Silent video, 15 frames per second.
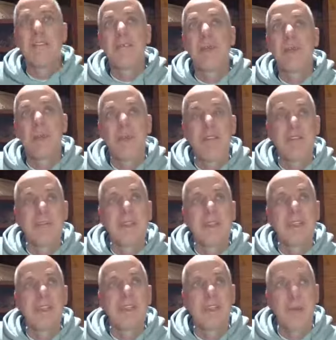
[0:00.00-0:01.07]
It's been a way for me
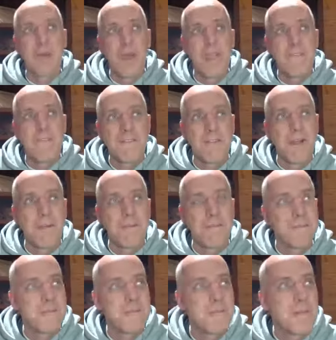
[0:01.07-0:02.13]
to get away
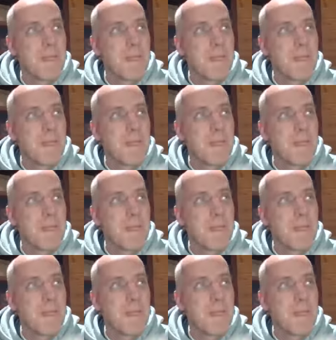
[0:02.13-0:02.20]
from